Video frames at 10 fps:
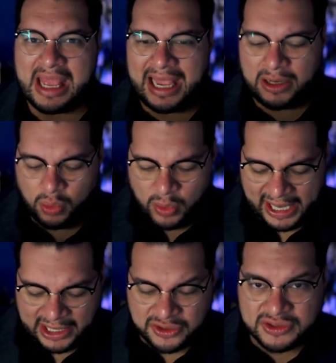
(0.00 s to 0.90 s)
And
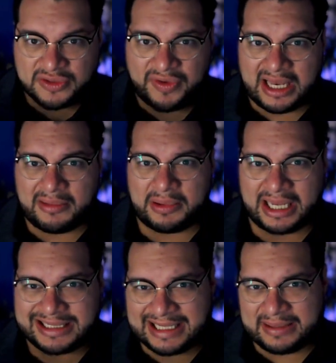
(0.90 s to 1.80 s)
when you develop
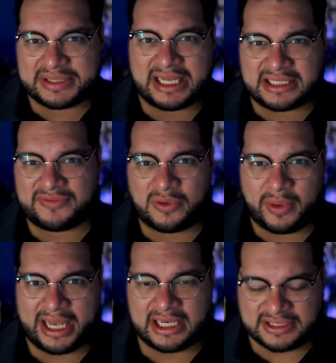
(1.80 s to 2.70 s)
a deep sense of
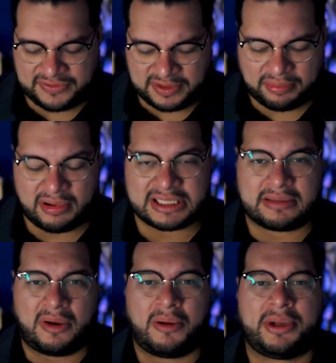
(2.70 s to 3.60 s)
awareness for the
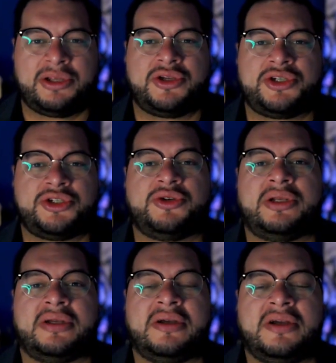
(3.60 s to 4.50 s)
present moment, you
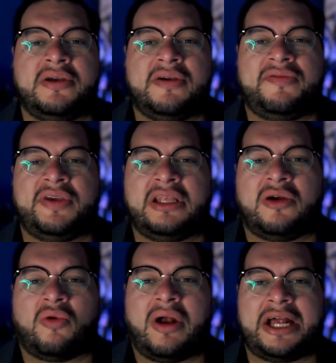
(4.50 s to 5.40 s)
should feel
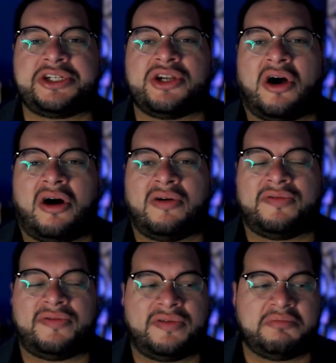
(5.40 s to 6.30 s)
a rush
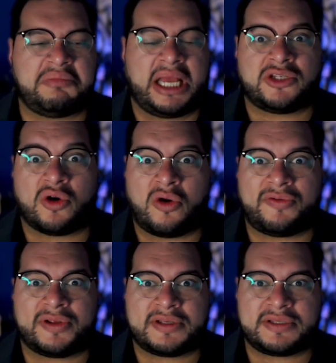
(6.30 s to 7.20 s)
of
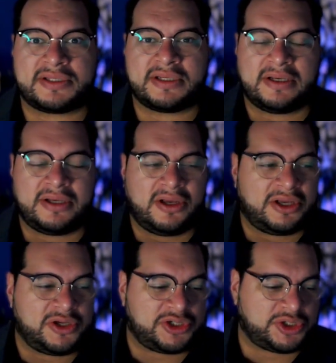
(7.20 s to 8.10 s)
endorphins.
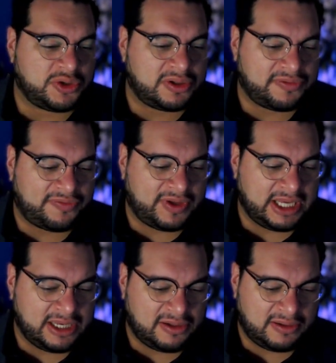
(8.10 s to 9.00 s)
You should
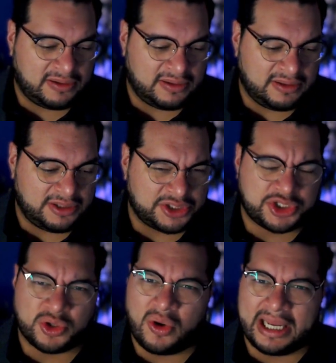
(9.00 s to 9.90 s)
feel
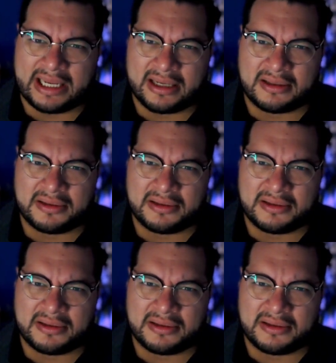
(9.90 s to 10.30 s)
joy